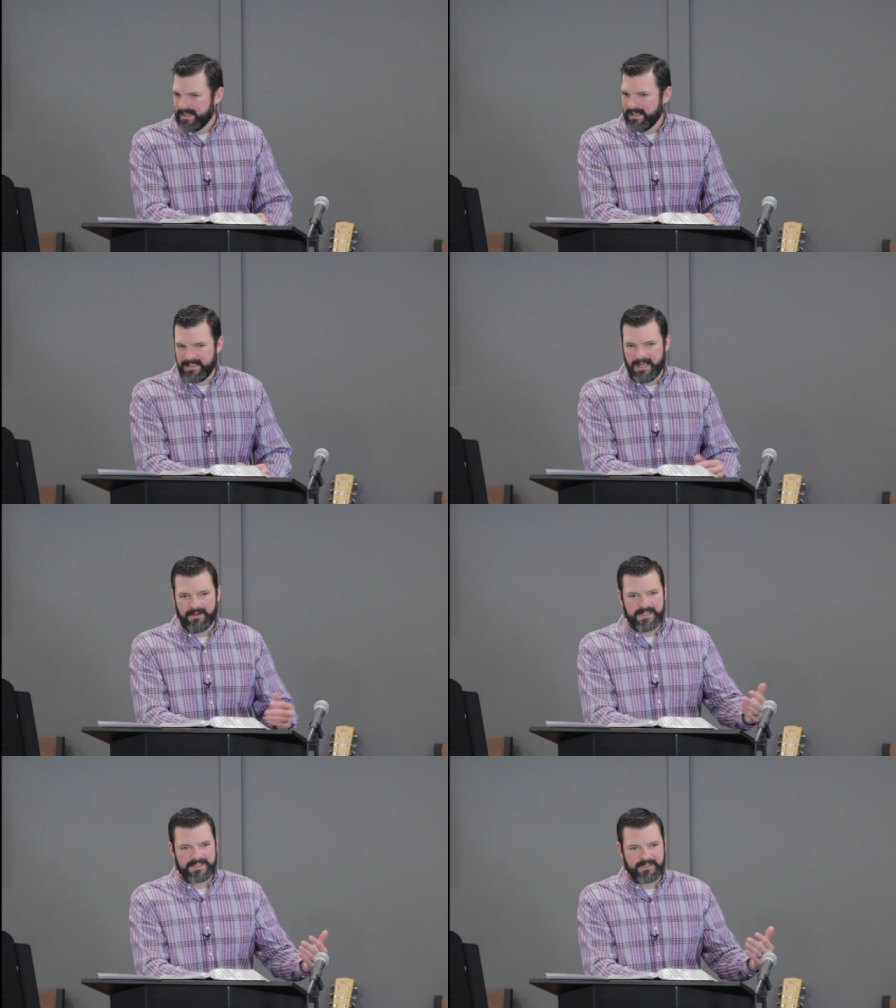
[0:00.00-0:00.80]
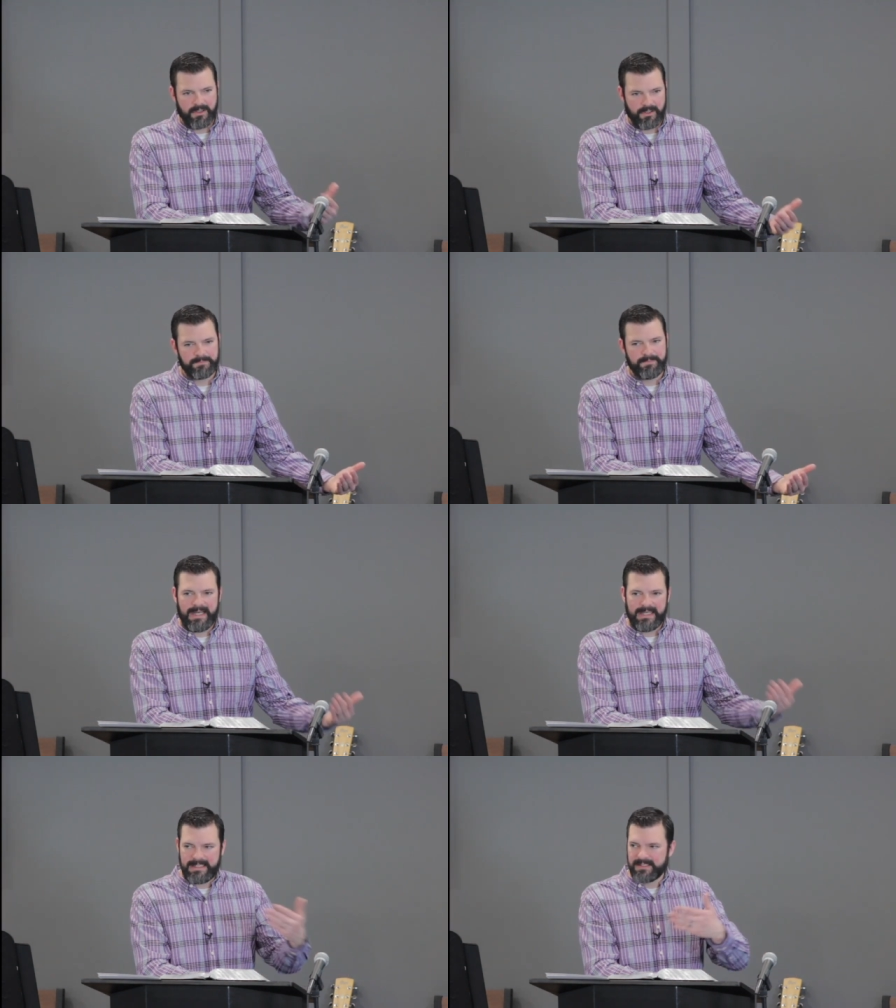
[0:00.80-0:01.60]
and now he is called
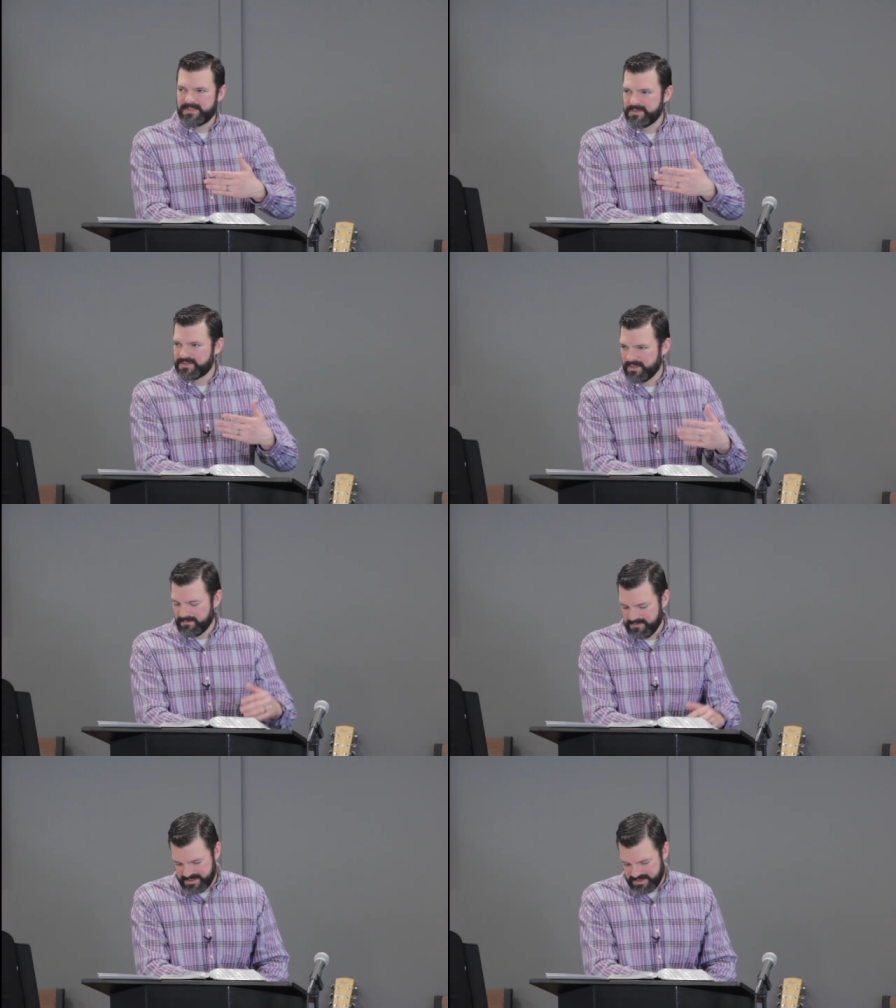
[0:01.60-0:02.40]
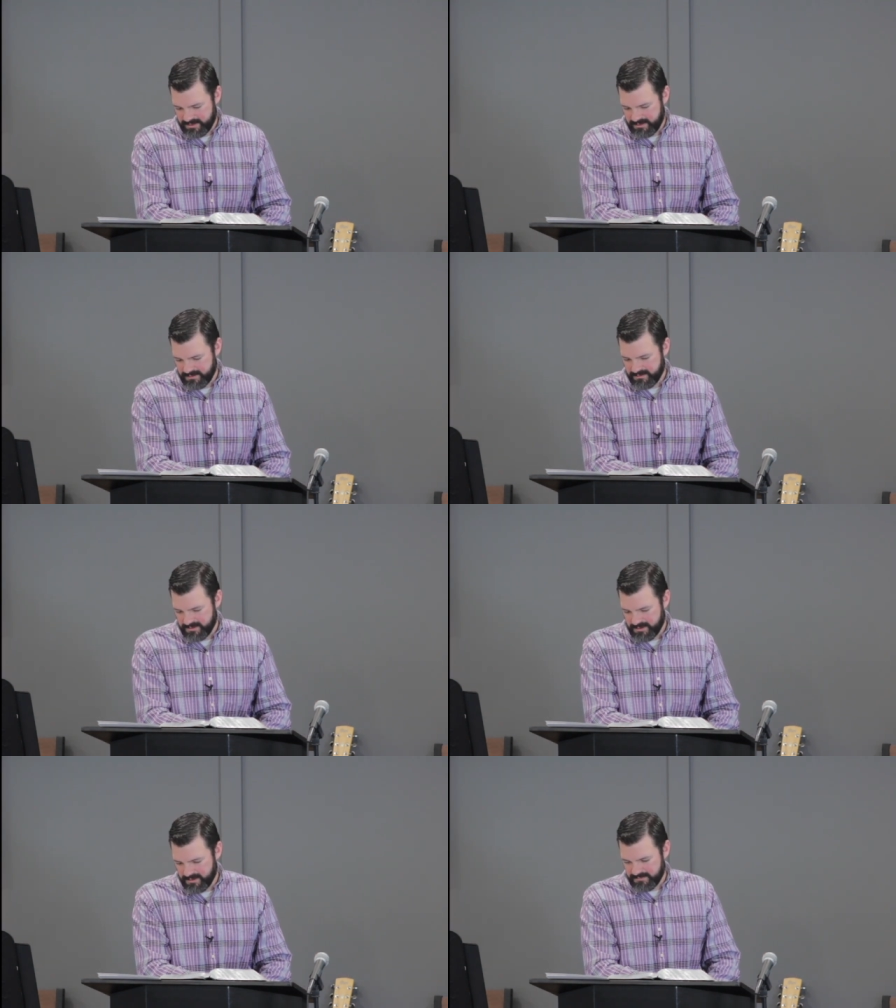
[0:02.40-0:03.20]
back into service of, uh,
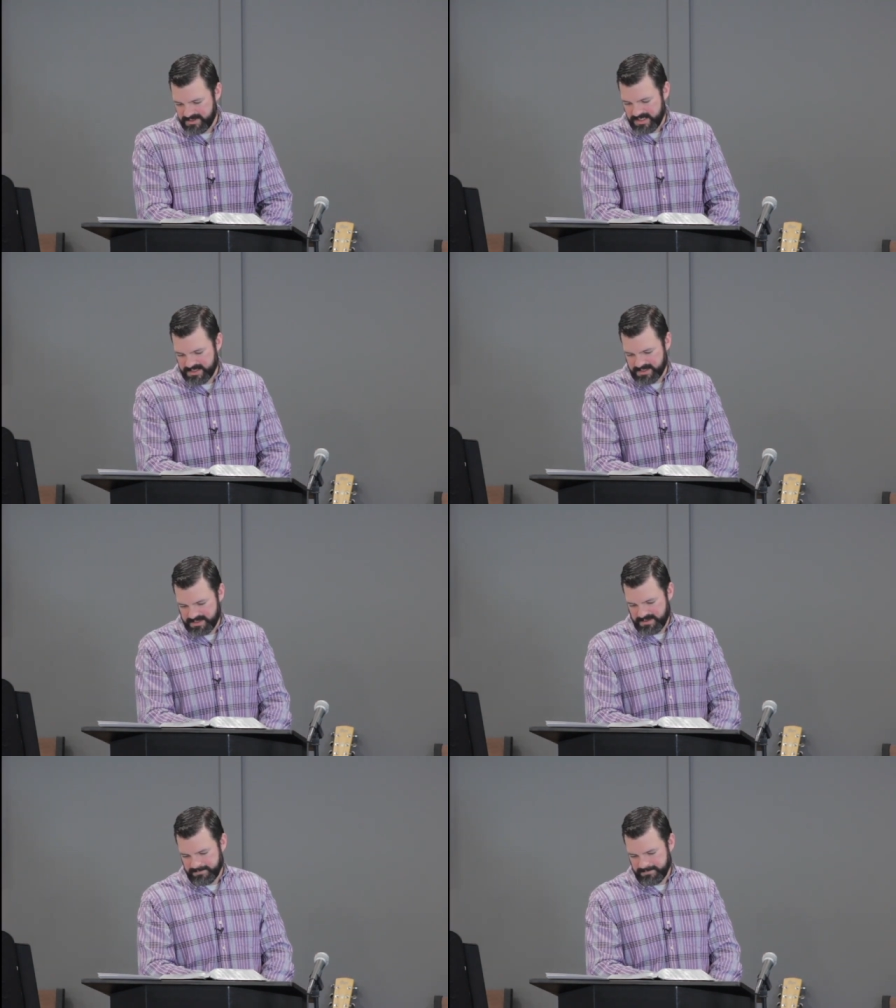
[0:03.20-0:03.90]
of Jesus.